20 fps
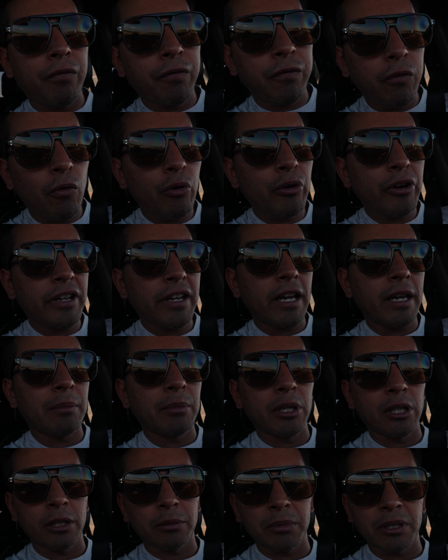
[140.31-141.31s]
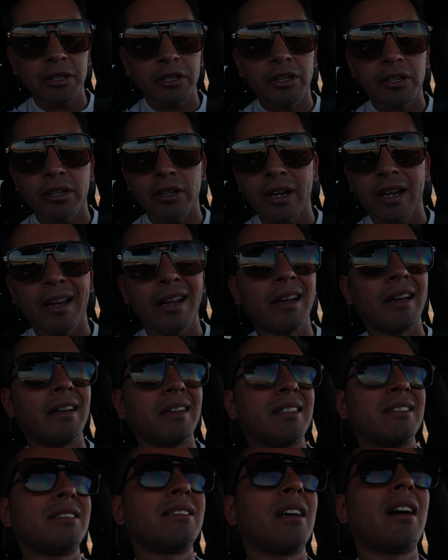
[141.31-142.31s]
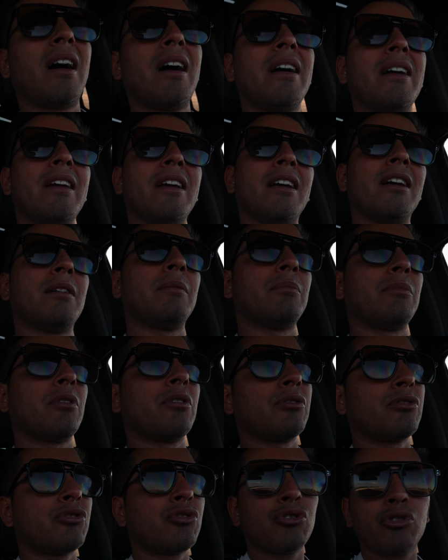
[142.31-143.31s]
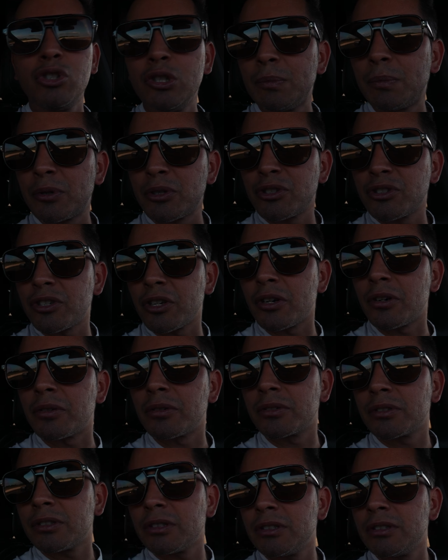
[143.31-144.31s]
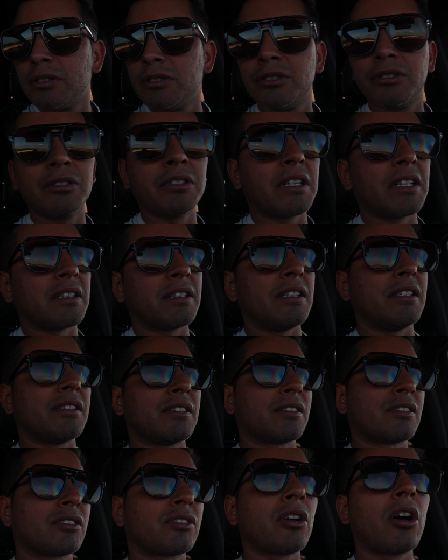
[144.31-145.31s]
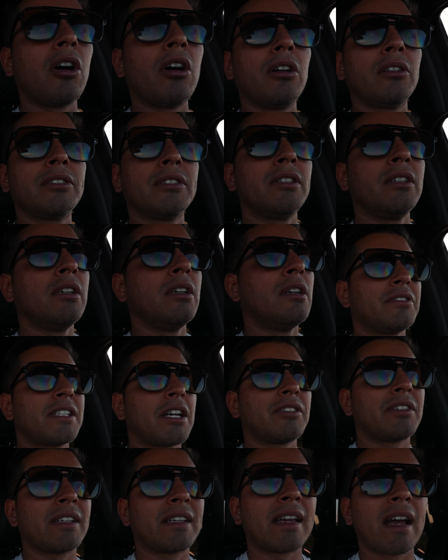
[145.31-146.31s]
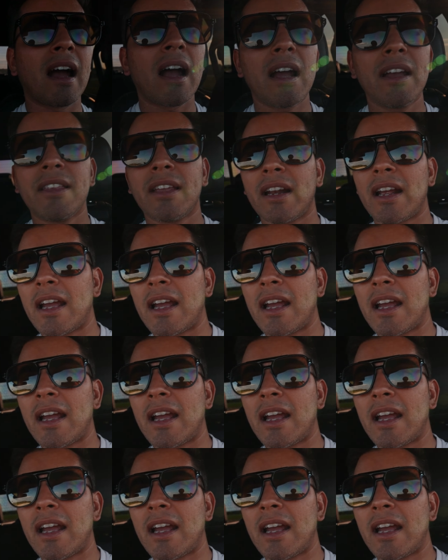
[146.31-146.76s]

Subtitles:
48mm, and I am super stoked to get these installed. Turns out the guy that I